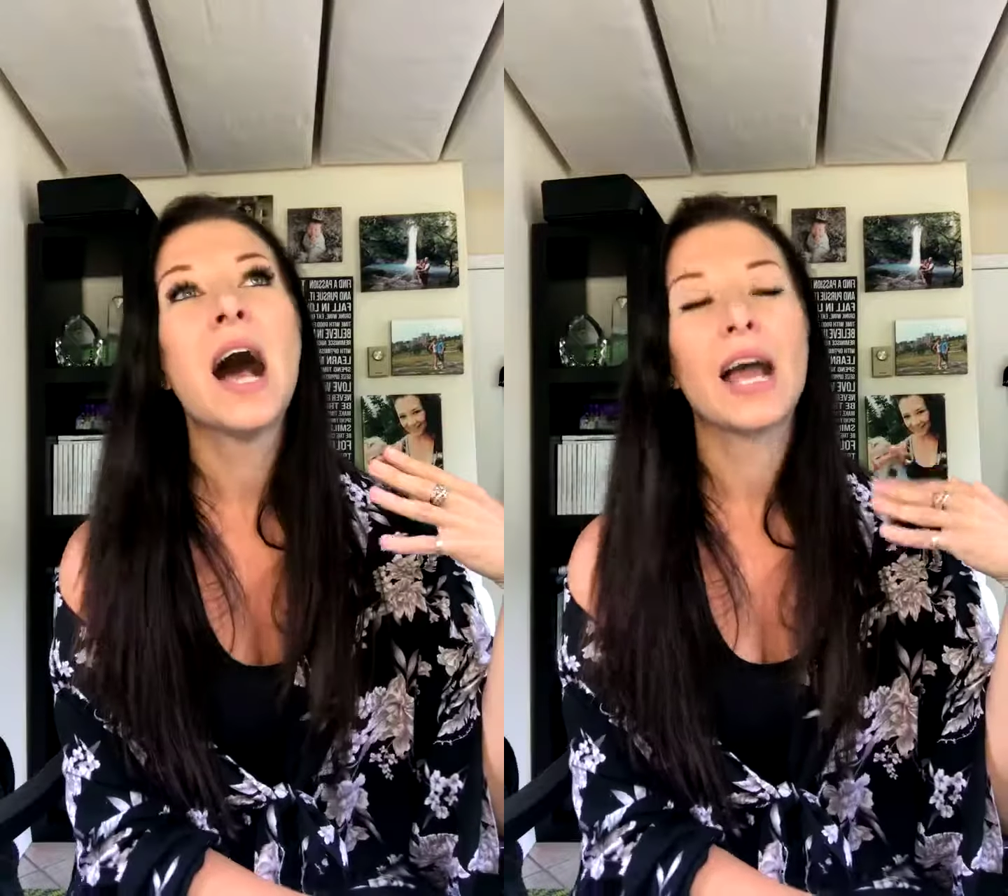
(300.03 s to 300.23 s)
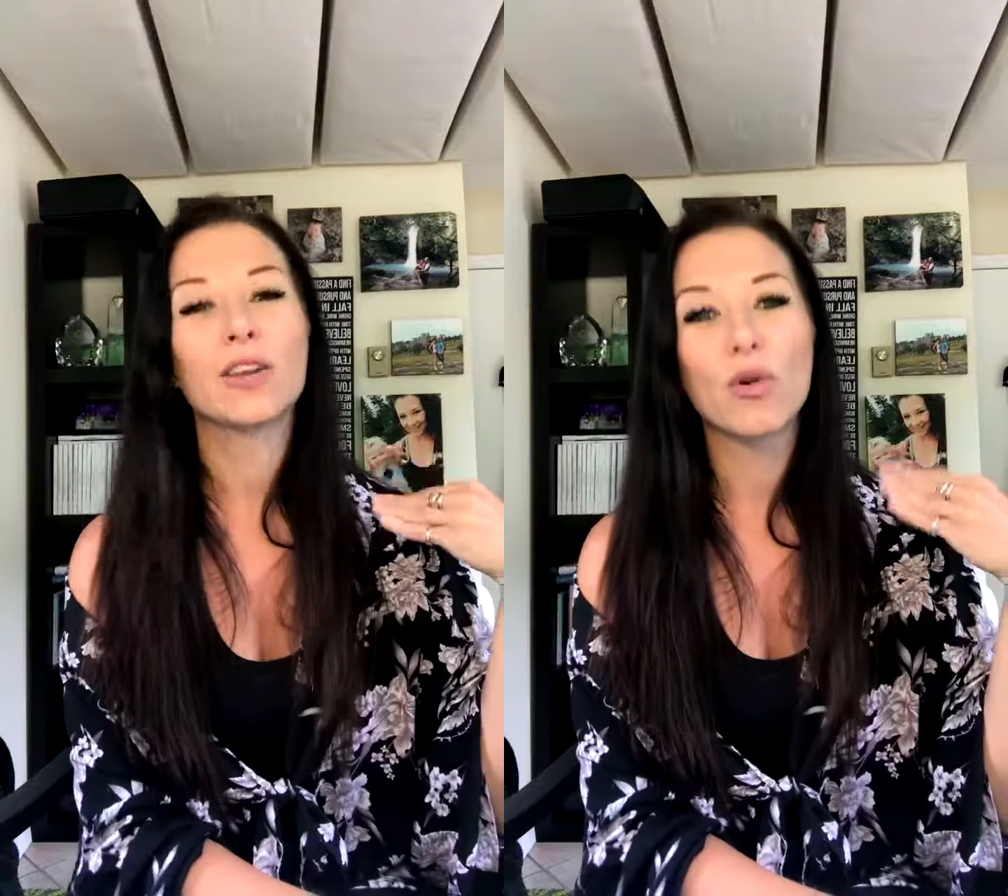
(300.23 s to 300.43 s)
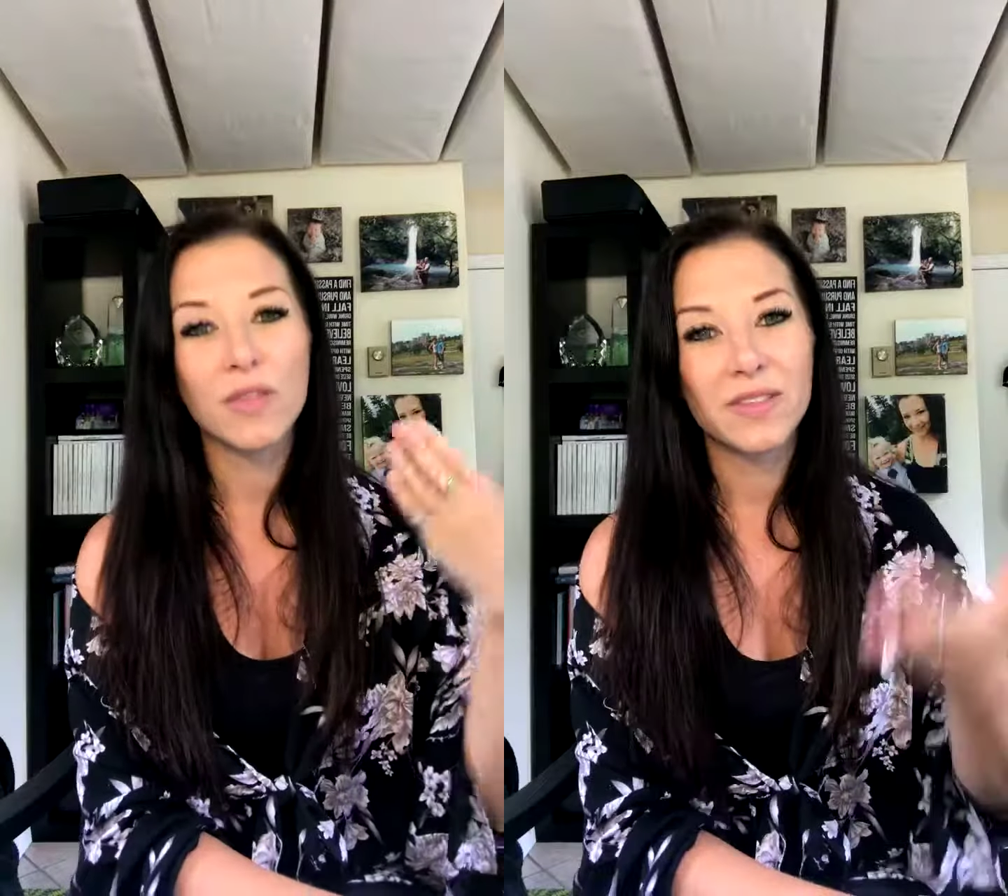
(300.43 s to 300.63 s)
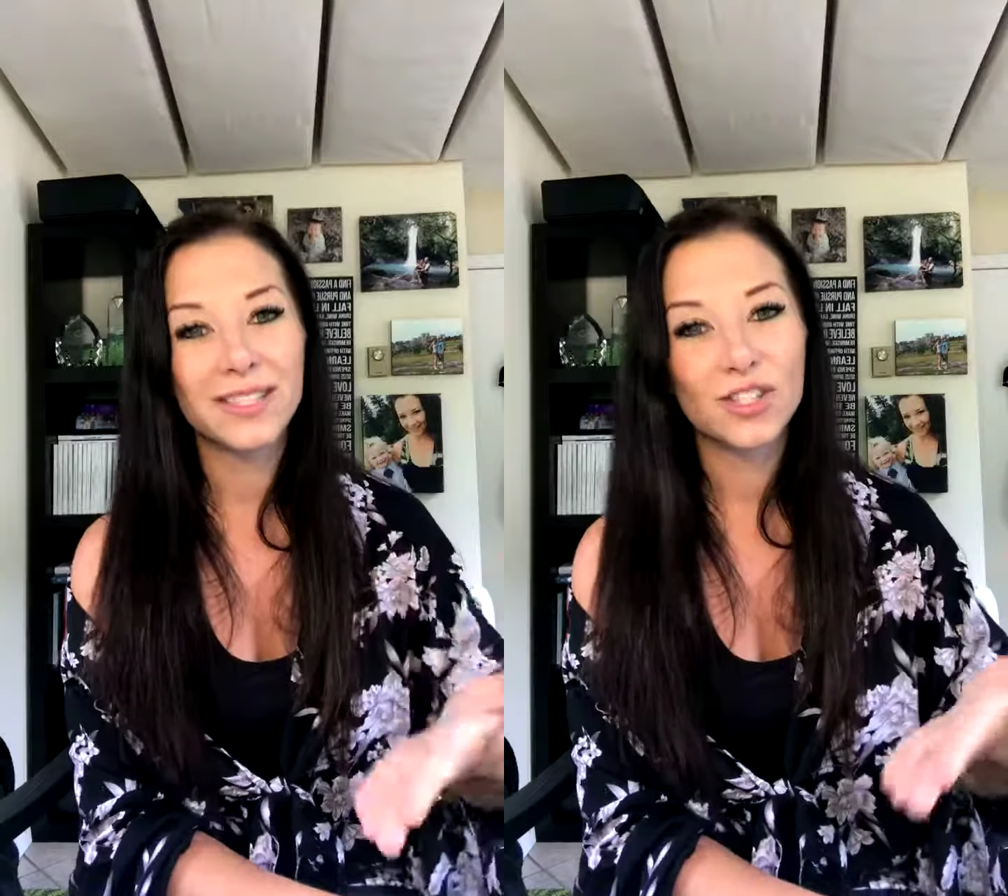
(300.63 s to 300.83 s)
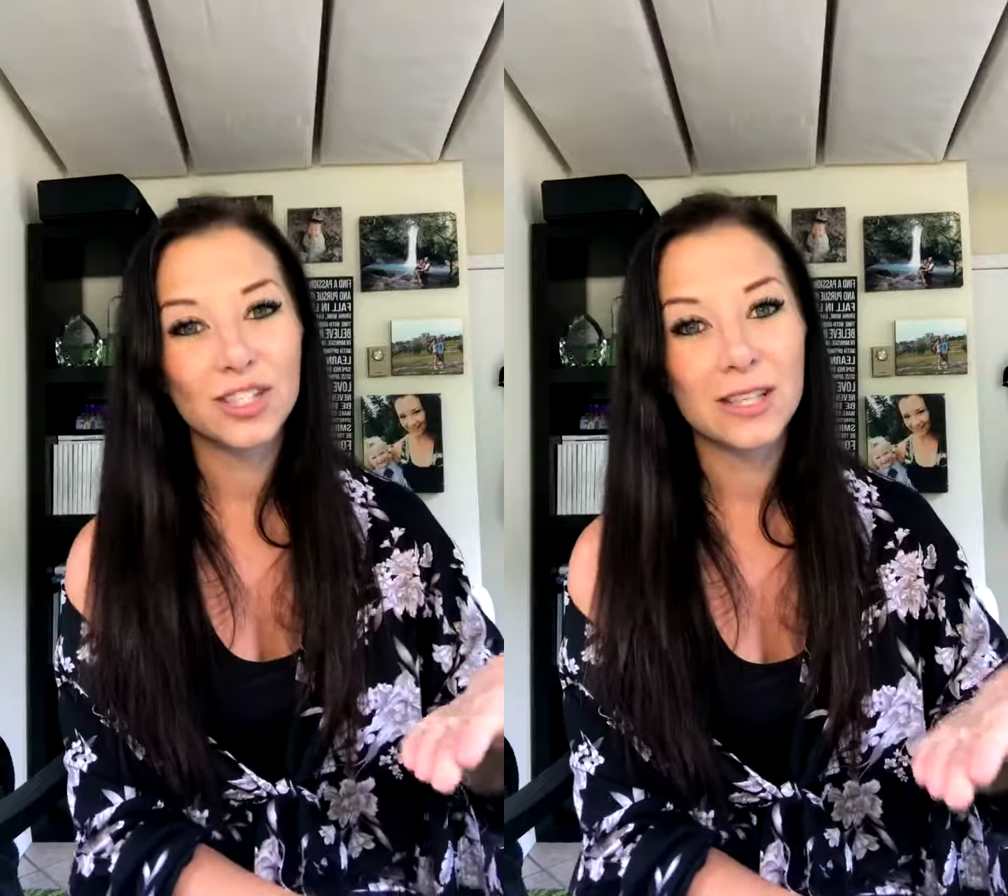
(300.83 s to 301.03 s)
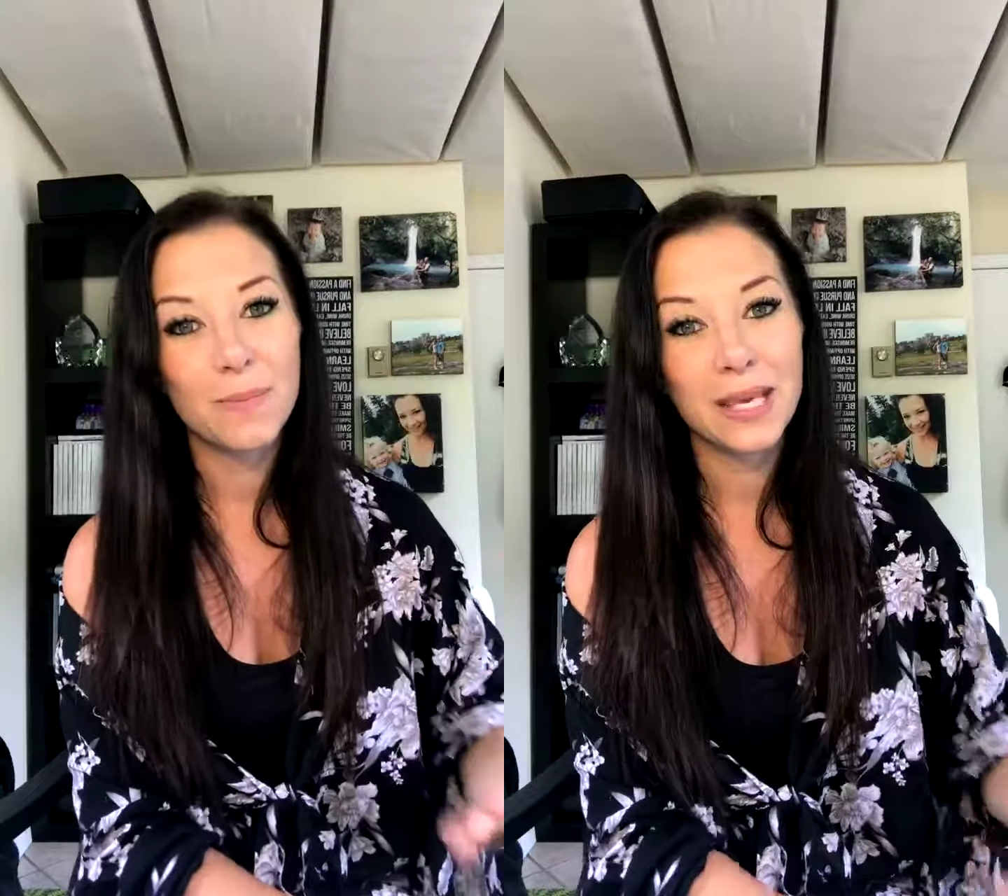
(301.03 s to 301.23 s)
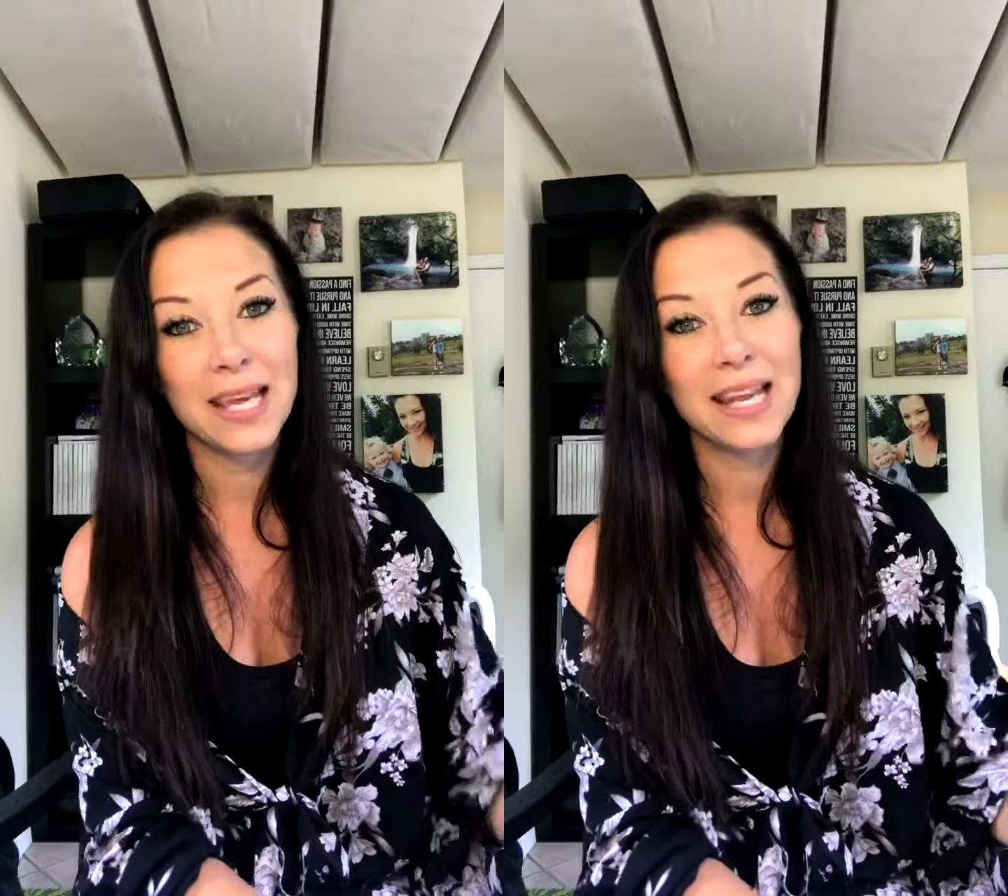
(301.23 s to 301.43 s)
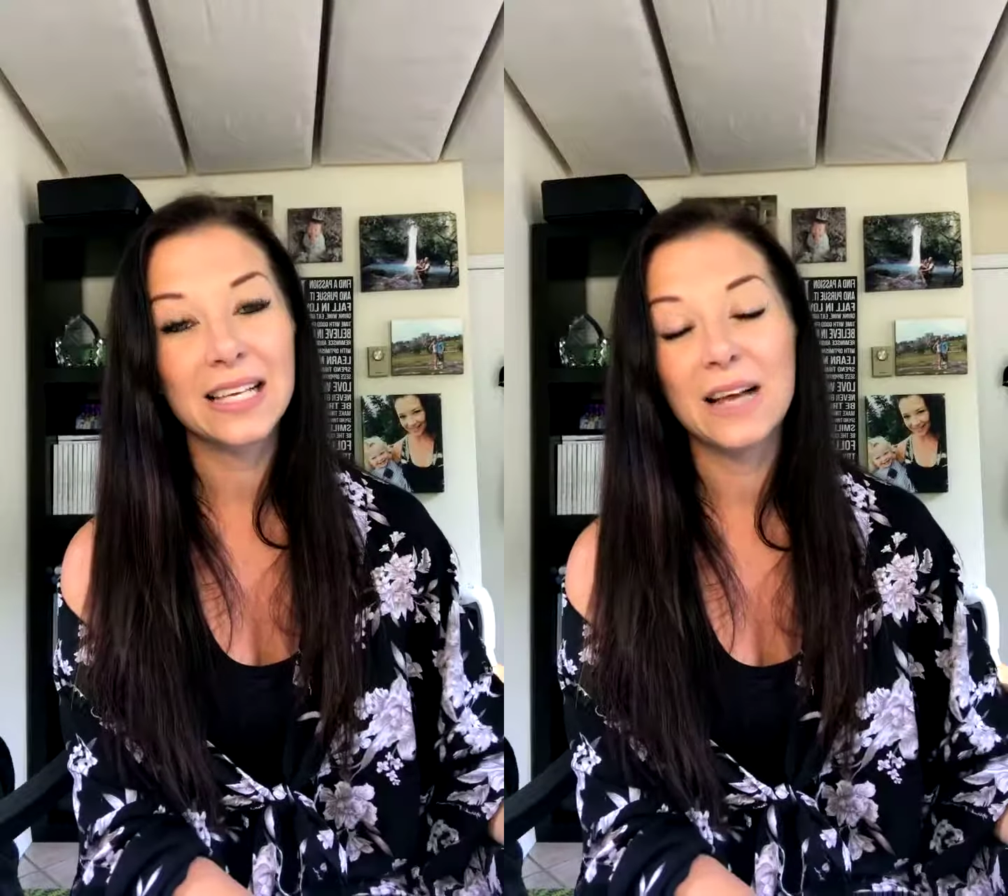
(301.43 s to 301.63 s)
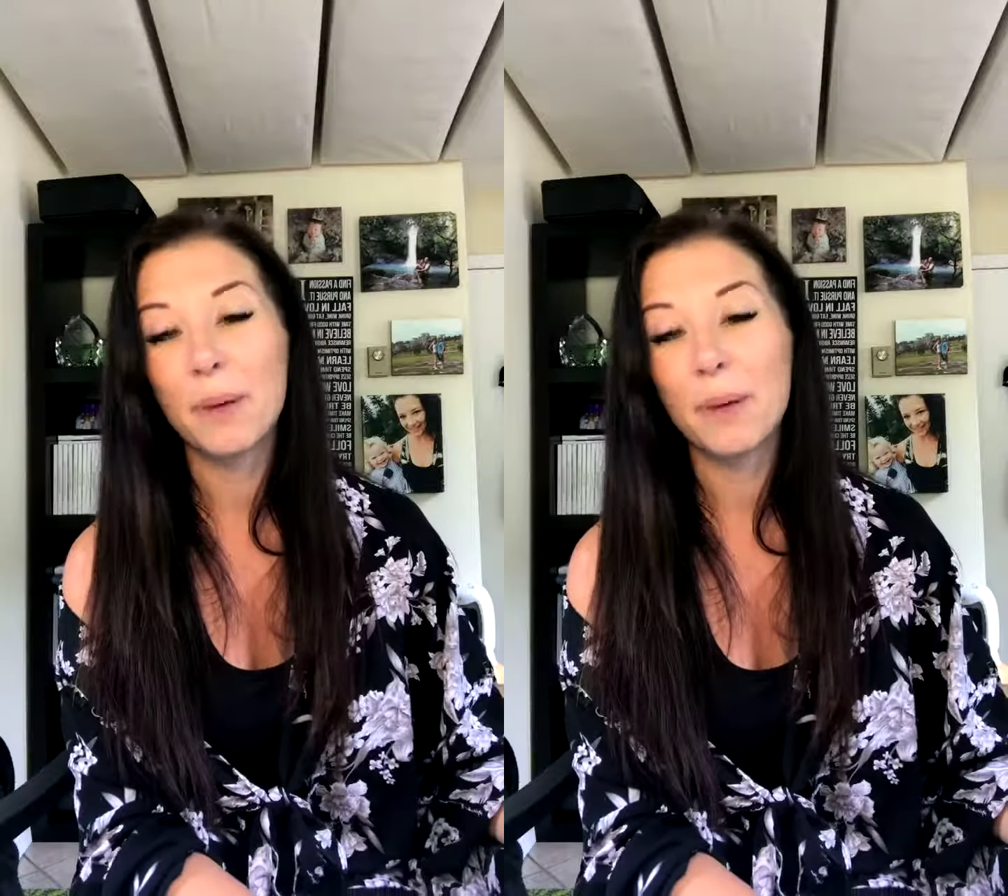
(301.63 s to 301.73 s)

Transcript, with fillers: I know that this is just the beginning.